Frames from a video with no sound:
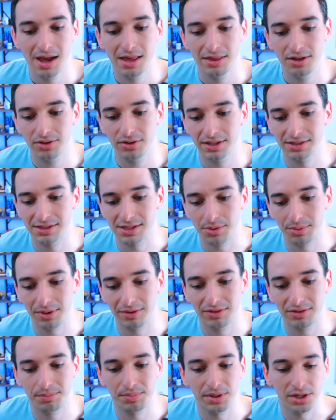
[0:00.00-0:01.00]
Then you can see we
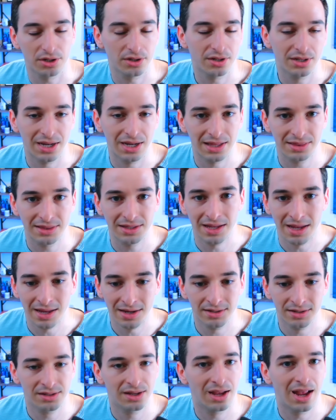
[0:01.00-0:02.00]
have the period at the
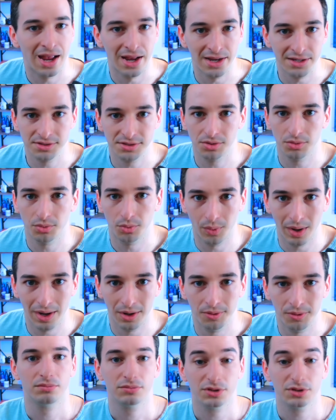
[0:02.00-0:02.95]
end as well.